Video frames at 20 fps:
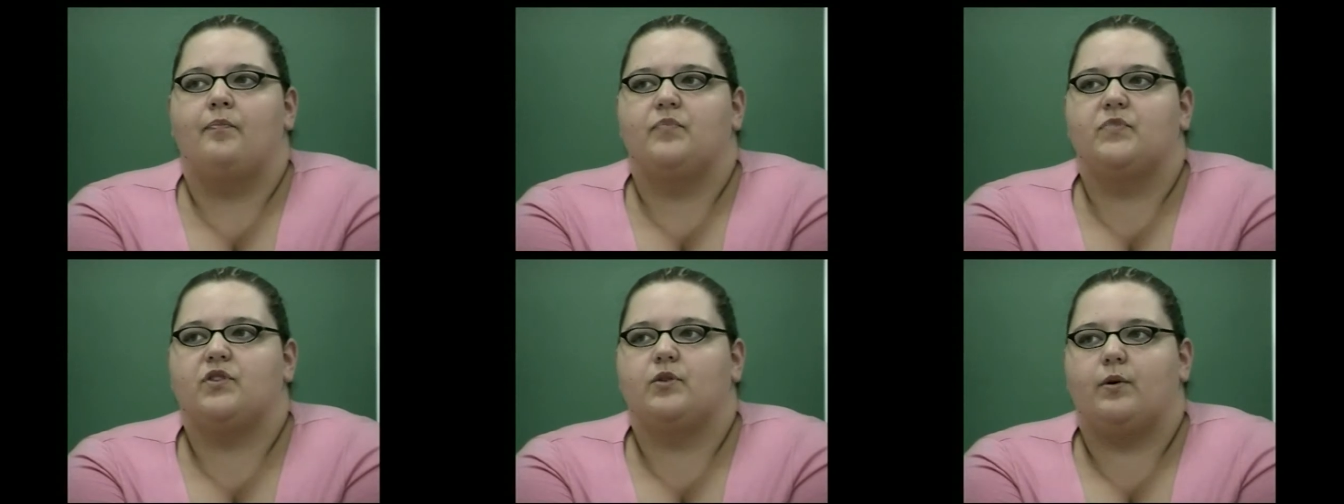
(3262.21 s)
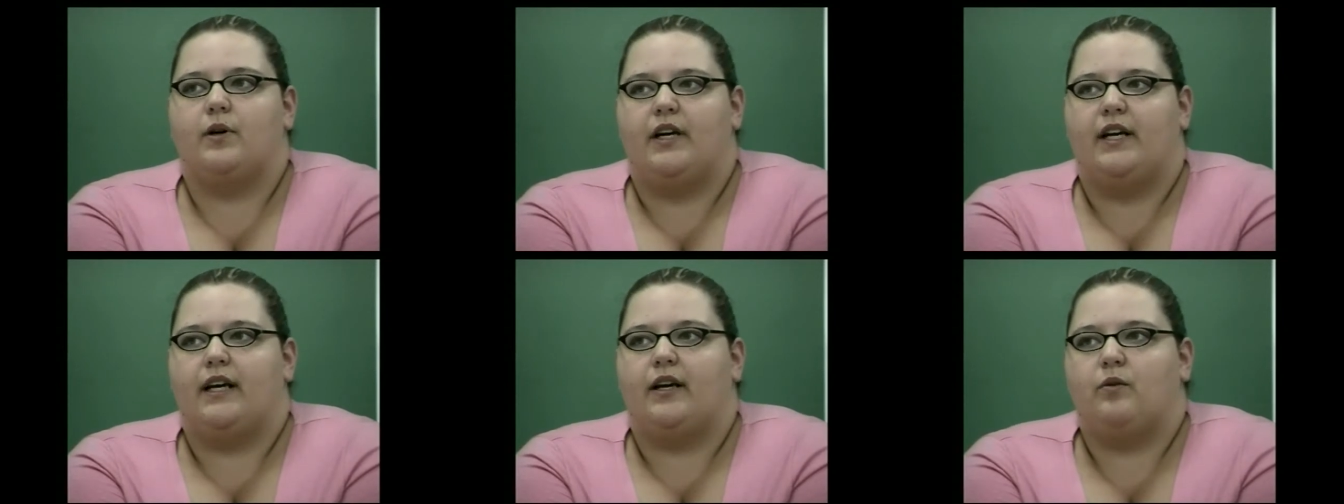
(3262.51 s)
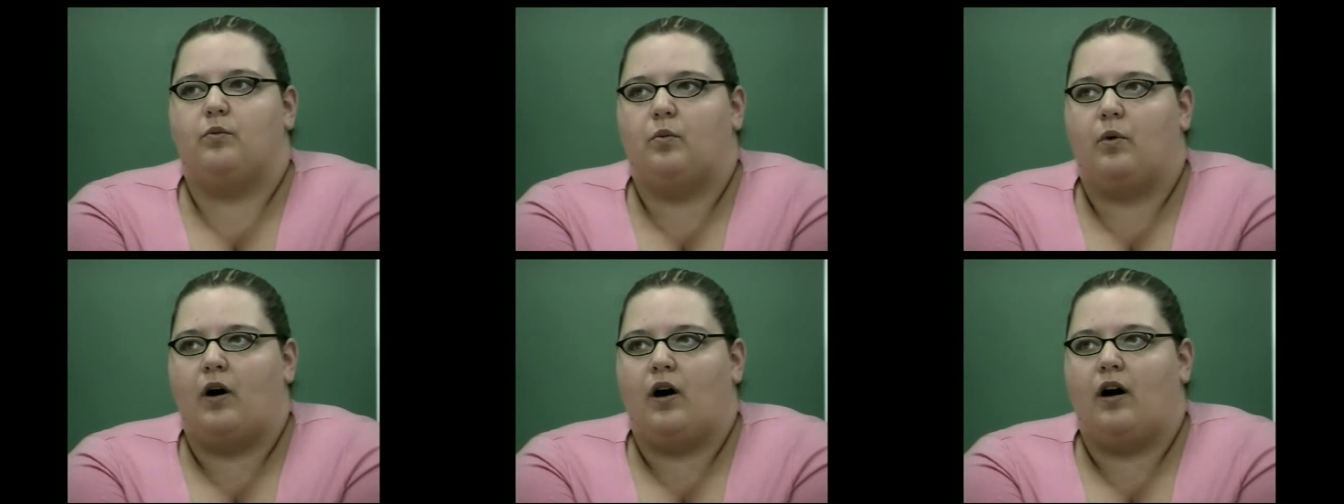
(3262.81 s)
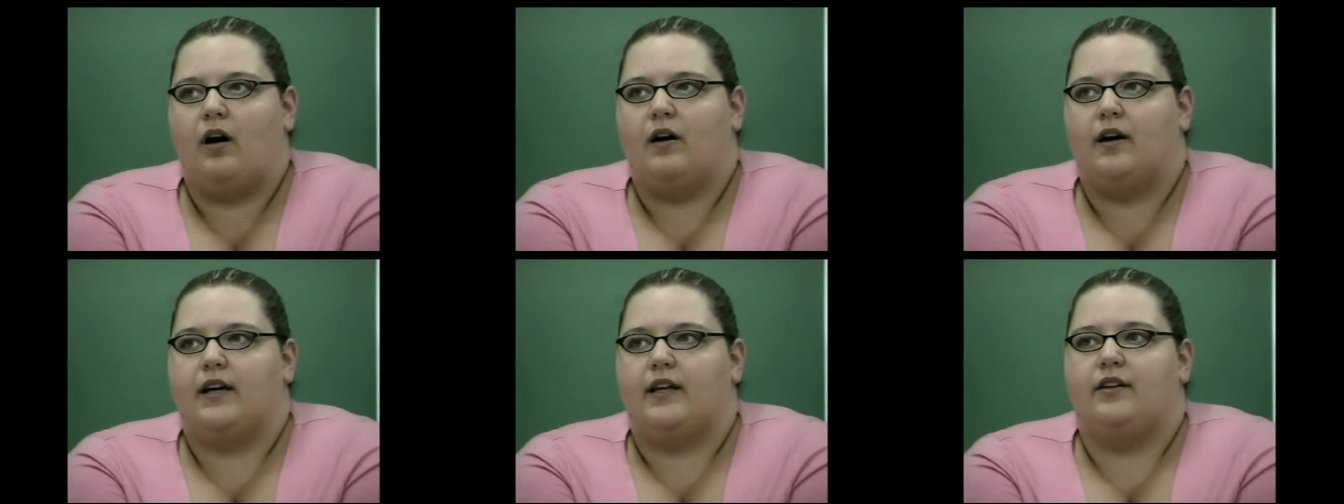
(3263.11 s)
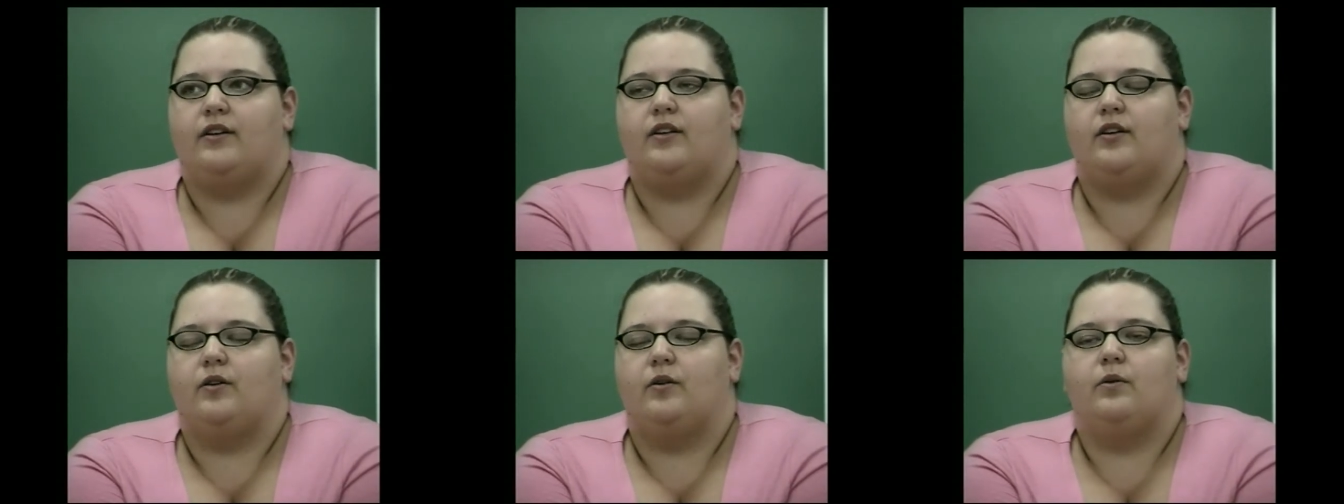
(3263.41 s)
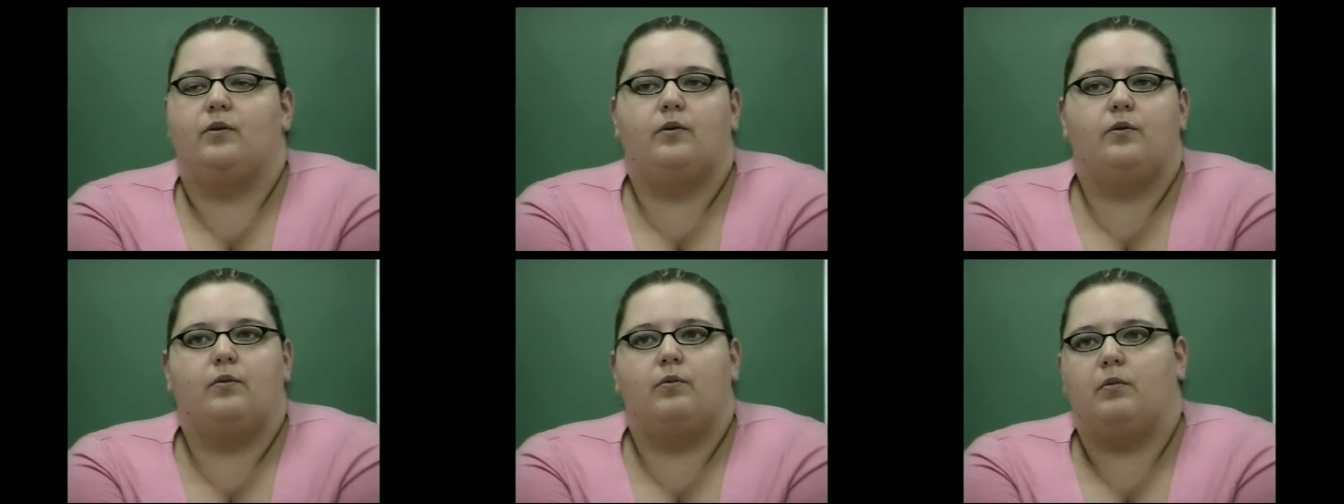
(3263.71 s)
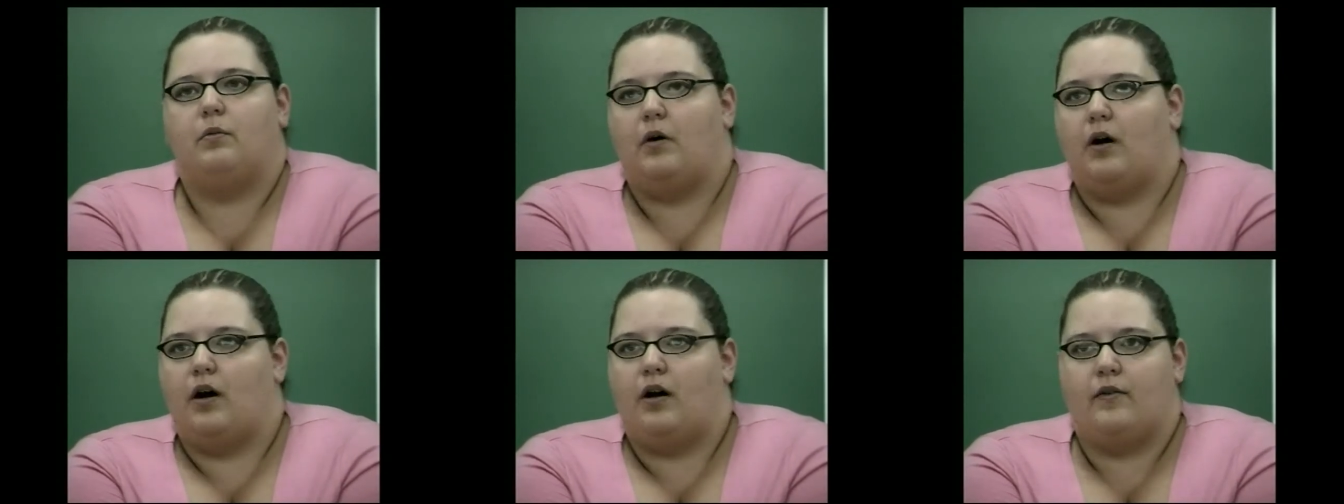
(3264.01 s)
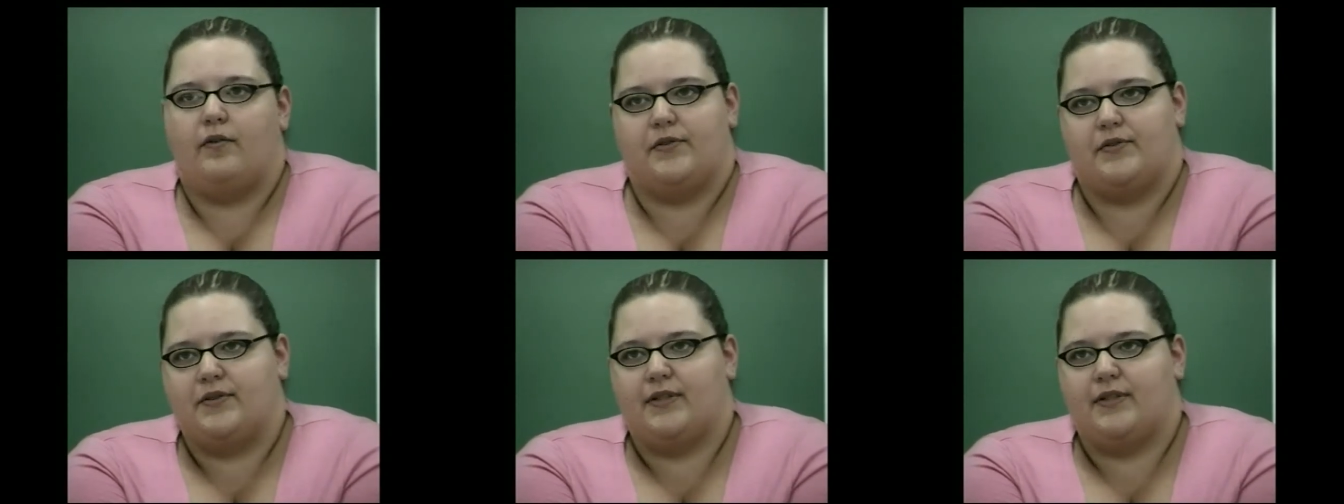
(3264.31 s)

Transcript: to where he could walk and do all those